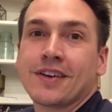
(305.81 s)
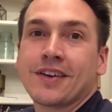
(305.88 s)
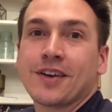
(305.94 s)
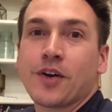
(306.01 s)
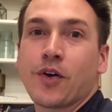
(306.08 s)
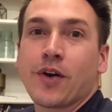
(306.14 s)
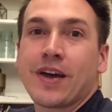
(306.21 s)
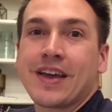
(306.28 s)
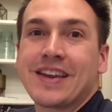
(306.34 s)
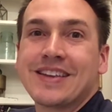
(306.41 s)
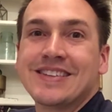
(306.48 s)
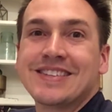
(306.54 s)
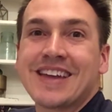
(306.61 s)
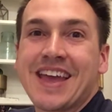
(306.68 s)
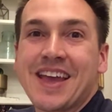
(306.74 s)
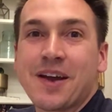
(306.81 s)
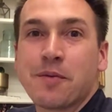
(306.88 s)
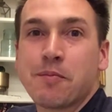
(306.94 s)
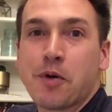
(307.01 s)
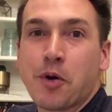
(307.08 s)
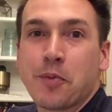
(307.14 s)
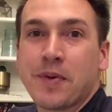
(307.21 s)
Go ahead and take a
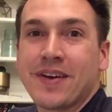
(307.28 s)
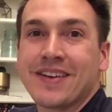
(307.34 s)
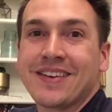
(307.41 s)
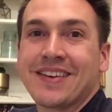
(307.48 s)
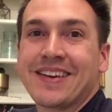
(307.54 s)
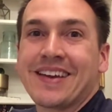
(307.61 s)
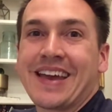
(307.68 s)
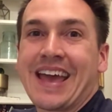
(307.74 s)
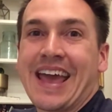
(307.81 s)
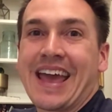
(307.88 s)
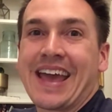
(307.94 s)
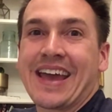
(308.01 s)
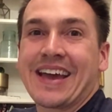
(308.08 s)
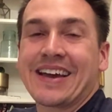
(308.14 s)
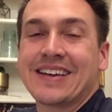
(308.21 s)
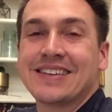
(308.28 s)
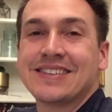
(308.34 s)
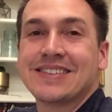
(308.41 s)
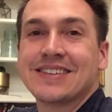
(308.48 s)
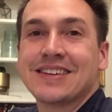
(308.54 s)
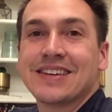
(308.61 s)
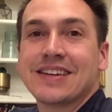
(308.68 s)
moment and
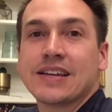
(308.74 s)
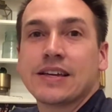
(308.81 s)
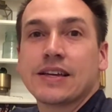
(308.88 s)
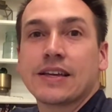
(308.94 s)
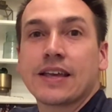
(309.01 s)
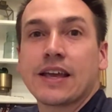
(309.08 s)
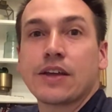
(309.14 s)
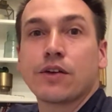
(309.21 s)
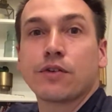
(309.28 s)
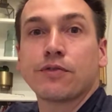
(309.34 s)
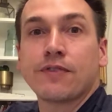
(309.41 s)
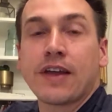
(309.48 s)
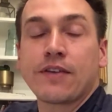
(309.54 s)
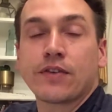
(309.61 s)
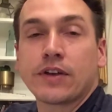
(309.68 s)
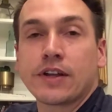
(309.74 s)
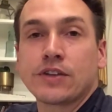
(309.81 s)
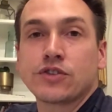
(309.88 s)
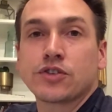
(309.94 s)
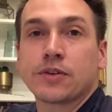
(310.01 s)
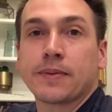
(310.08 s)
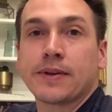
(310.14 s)
get your favorite
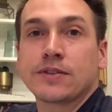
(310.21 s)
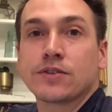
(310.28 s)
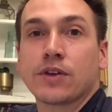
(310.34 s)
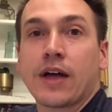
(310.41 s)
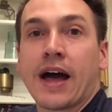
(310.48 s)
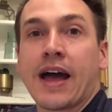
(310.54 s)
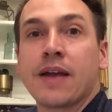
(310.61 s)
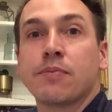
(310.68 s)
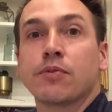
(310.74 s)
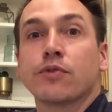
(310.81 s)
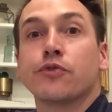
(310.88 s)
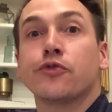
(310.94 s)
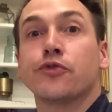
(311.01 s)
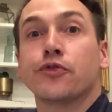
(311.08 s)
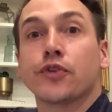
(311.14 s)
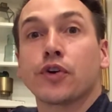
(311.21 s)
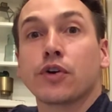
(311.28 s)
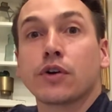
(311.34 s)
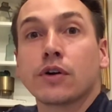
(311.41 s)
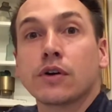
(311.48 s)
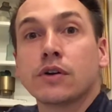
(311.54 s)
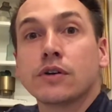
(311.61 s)
instrumental. I
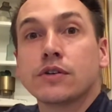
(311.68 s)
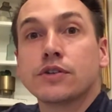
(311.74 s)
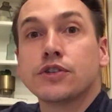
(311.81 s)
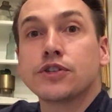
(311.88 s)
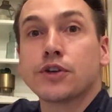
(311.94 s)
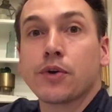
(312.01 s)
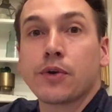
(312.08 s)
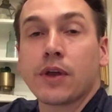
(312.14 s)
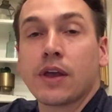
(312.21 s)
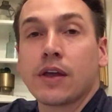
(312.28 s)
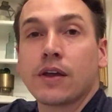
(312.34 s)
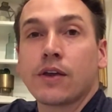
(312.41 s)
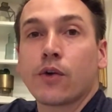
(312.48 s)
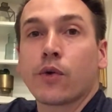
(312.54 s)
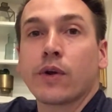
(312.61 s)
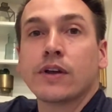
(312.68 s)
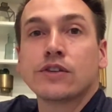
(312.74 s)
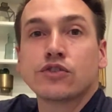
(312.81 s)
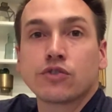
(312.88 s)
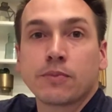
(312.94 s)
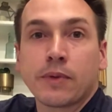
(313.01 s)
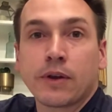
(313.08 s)
prefer soaking or
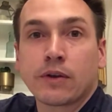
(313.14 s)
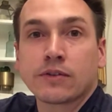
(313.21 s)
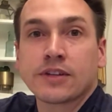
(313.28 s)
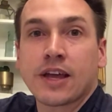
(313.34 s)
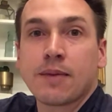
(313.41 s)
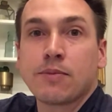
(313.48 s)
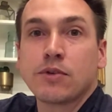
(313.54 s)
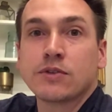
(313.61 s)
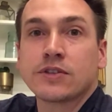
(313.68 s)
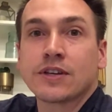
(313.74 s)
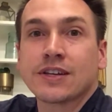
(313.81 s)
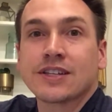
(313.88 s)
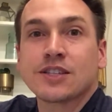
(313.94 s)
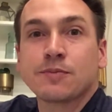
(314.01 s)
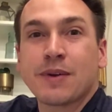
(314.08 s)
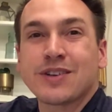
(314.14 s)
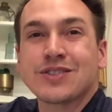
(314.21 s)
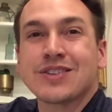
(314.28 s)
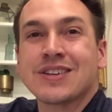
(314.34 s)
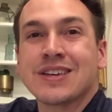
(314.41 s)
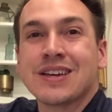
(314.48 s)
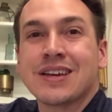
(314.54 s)
instrumental type music,
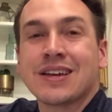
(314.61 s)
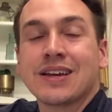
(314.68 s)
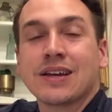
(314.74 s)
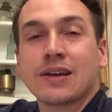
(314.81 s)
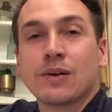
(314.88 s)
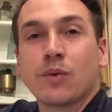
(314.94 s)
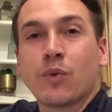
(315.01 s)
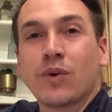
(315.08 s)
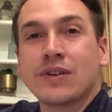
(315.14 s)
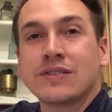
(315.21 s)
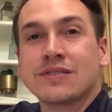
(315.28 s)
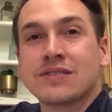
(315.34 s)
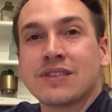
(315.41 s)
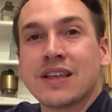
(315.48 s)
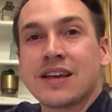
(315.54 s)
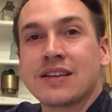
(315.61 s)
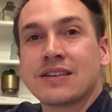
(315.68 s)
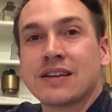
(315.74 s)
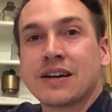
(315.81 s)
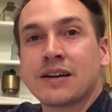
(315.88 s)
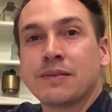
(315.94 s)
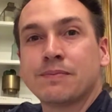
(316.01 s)
especially ones that
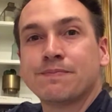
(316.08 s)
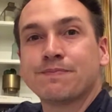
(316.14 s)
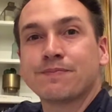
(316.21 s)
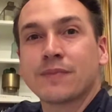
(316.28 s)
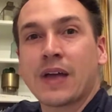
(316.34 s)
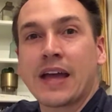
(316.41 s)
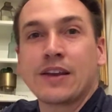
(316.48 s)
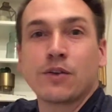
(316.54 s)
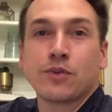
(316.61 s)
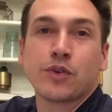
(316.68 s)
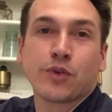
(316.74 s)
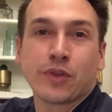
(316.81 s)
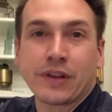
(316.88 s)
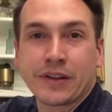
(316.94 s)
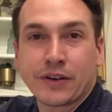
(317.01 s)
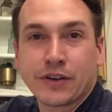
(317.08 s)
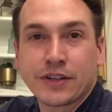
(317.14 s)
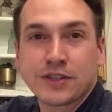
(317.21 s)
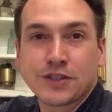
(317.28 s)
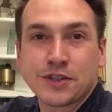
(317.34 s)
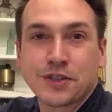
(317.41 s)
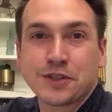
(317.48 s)
um, I don't know the
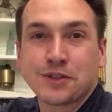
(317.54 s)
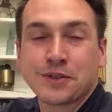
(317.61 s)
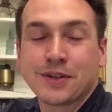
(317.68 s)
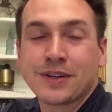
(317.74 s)
lyrics to.